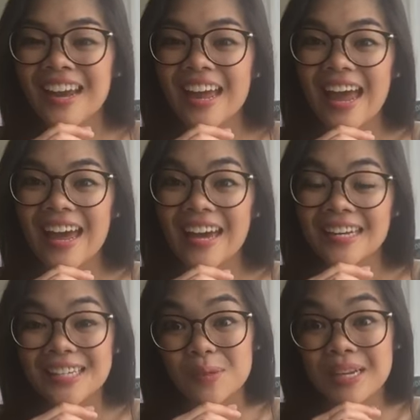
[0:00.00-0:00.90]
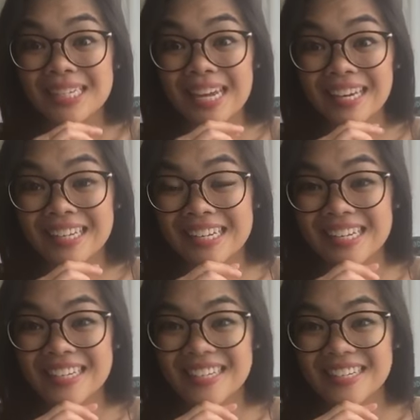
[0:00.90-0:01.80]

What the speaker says: and it's been 10 years